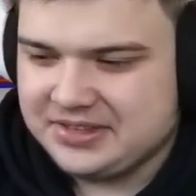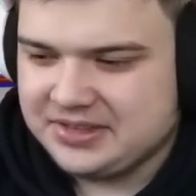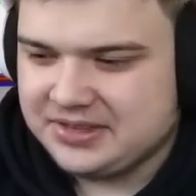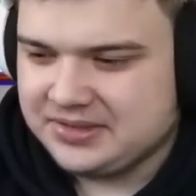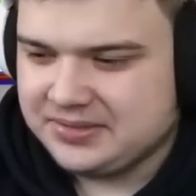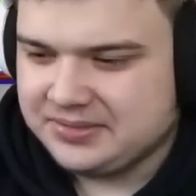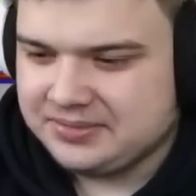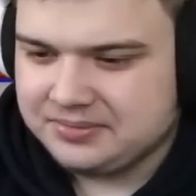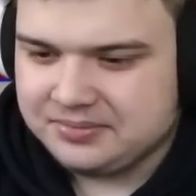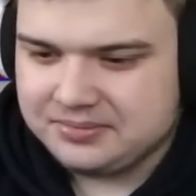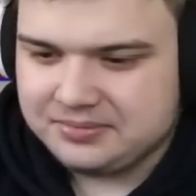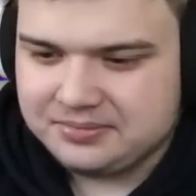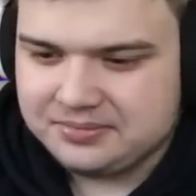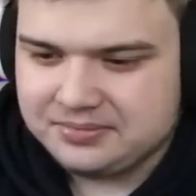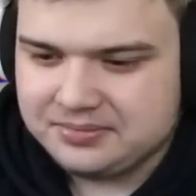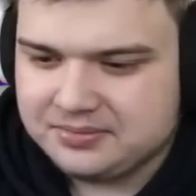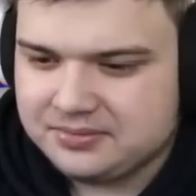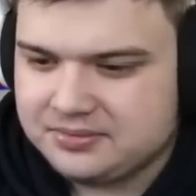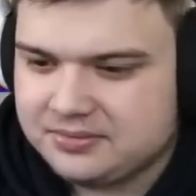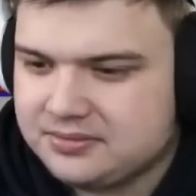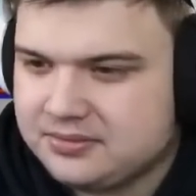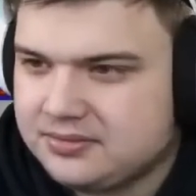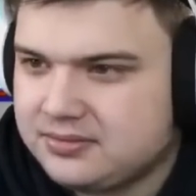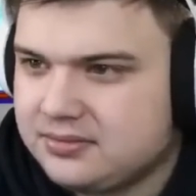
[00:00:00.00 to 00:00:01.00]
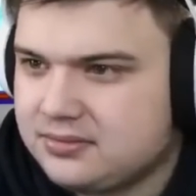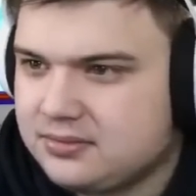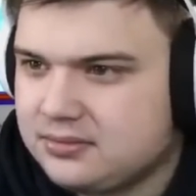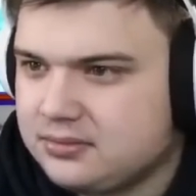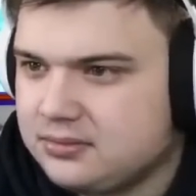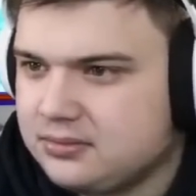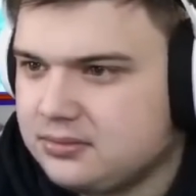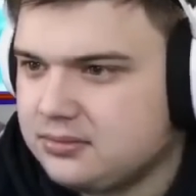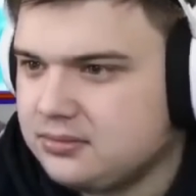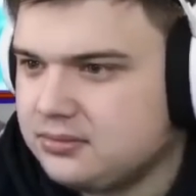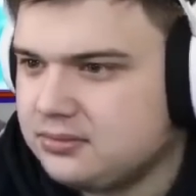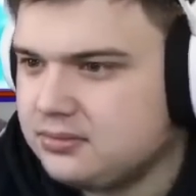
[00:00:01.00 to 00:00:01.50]

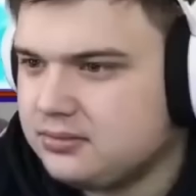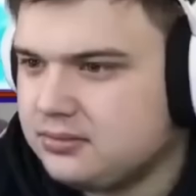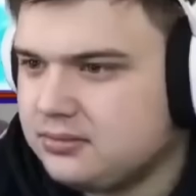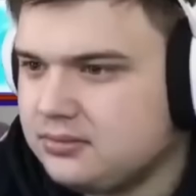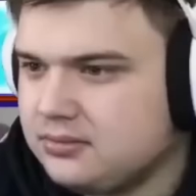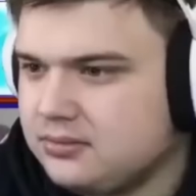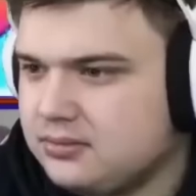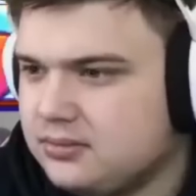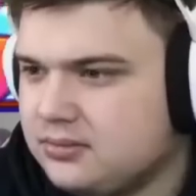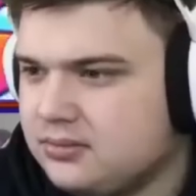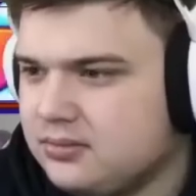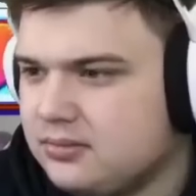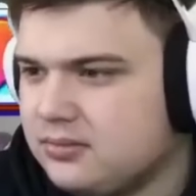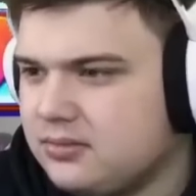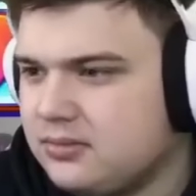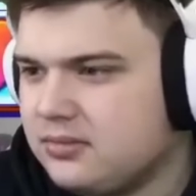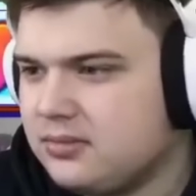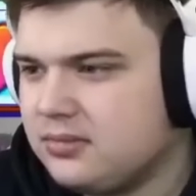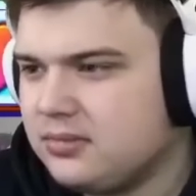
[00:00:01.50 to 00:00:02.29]
Nobody speaks.